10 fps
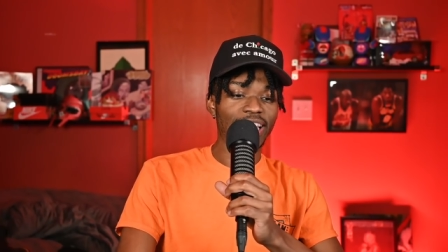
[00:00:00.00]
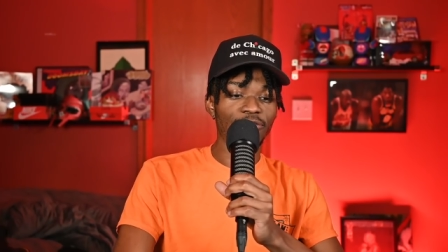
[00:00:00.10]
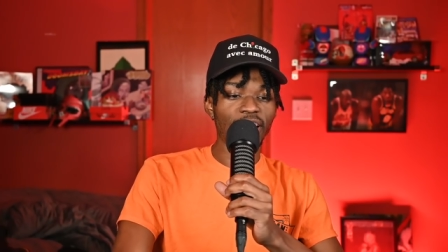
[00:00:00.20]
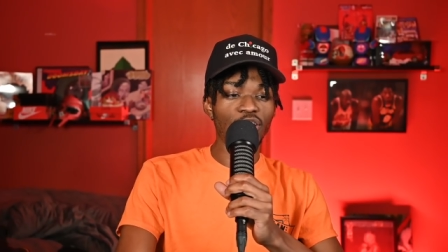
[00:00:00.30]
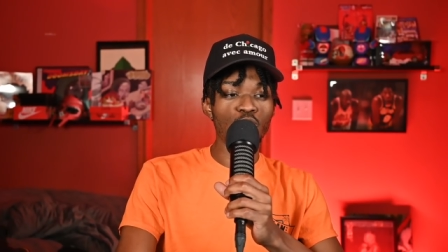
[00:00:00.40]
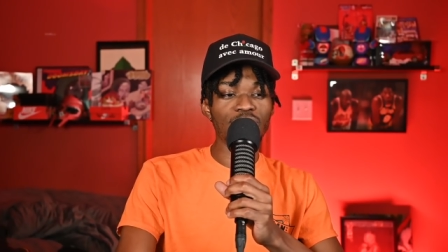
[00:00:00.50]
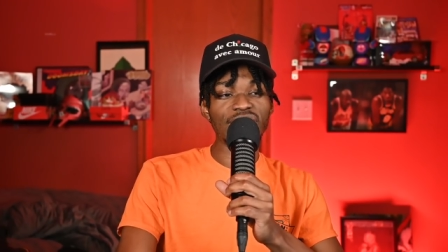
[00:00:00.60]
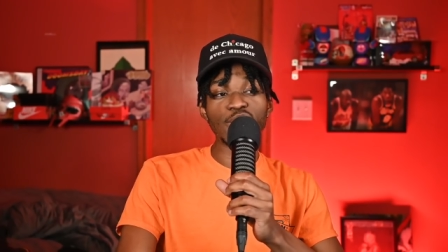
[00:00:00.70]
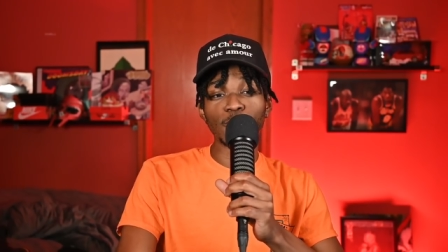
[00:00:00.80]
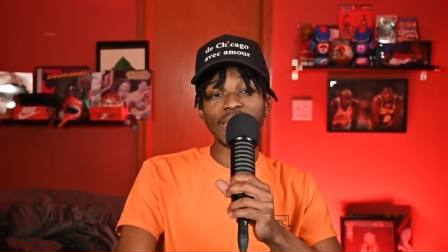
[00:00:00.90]
LaVine, who is
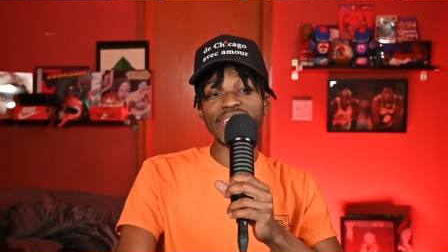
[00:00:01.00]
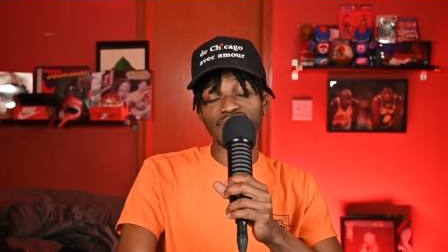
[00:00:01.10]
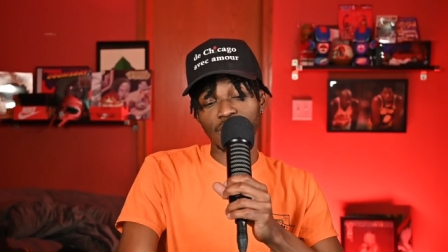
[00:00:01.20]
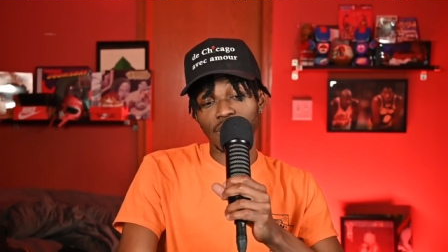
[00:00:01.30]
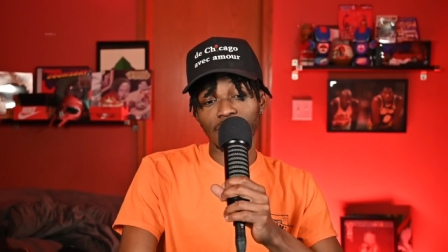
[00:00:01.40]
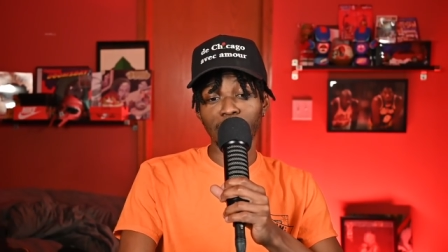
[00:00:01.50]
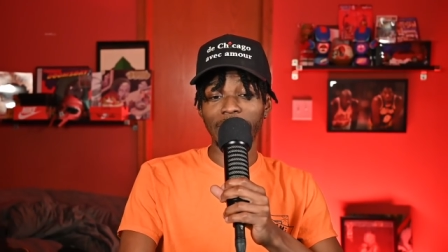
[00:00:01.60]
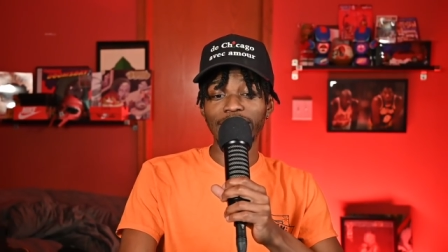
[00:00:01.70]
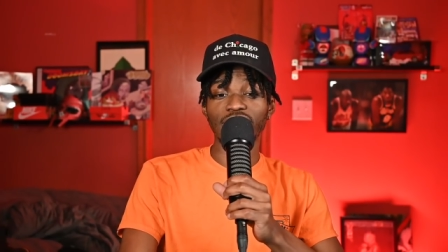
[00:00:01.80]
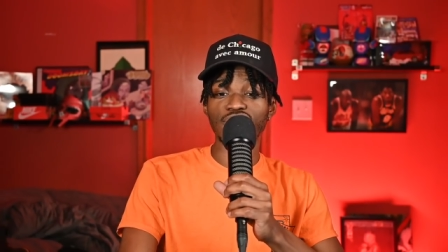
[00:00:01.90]
equally as good,
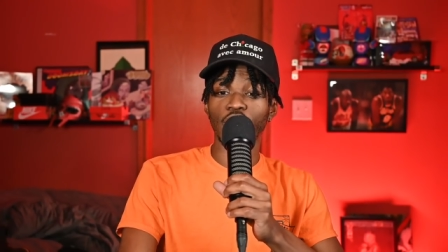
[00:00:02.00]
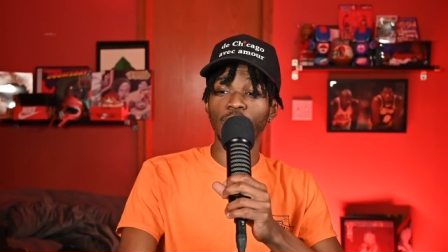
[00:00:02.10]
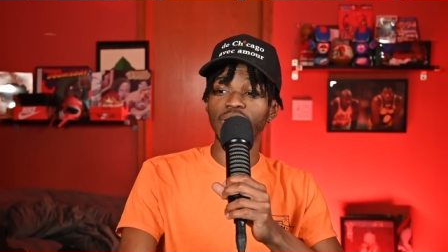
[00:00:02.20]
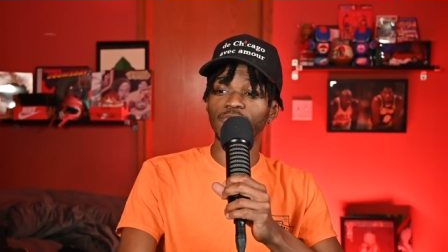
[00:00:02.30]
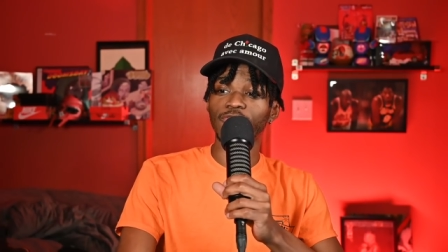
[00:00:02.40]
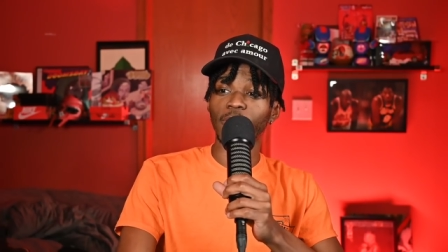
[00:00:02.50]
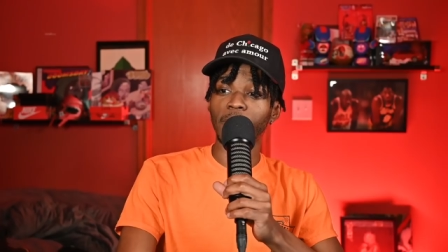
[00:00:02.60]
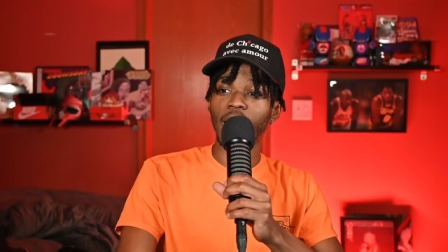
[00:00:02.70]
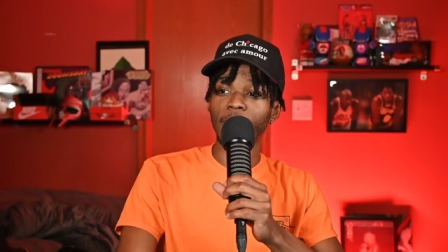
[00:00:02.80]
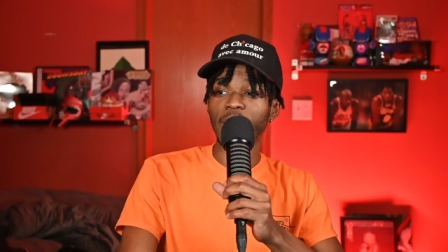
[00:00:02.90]
may deter it from
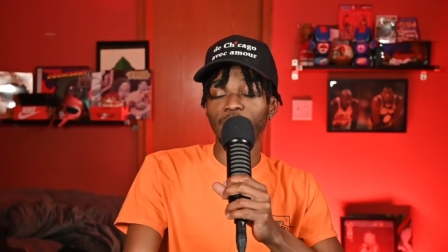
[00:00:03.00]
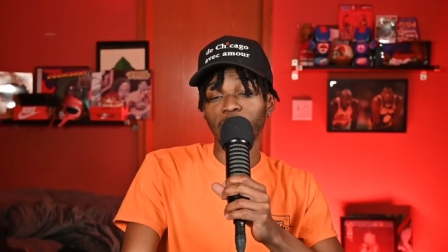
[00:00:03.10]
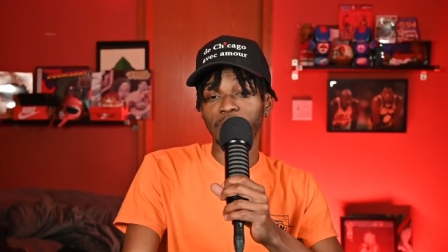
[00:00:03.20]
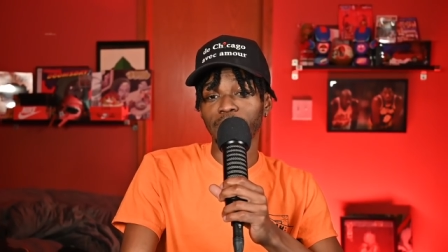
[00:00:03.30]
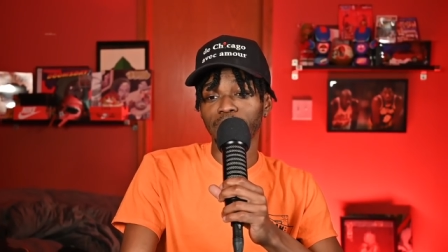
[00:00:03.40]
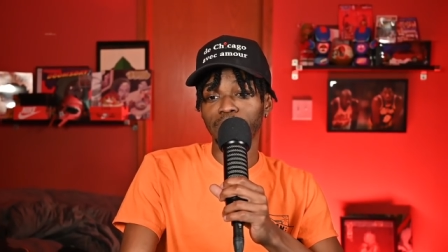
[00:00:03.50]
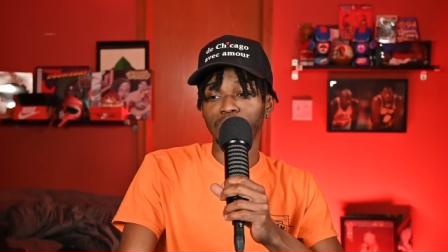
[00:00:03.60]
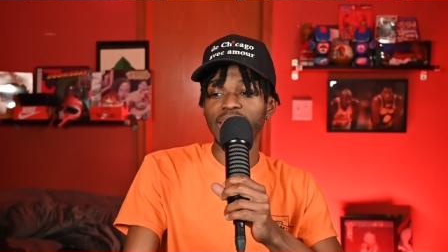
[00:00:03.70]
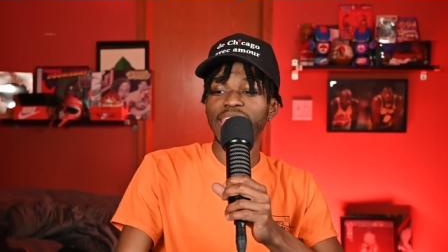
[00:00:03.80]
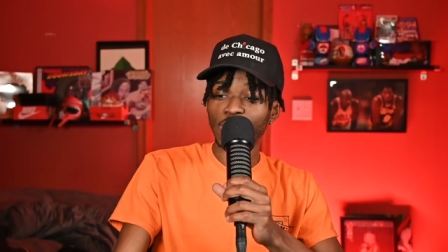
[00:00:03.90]
um, him from
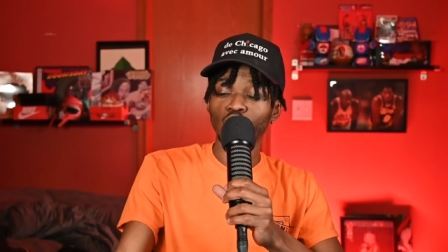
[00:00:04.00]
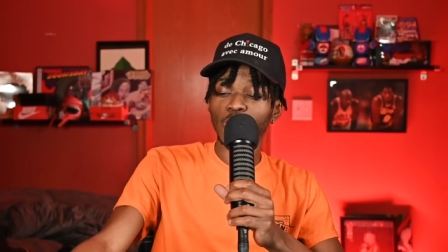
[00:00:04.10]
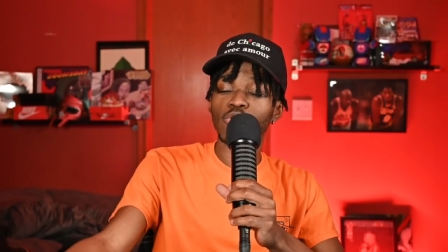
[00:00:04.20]
being in the real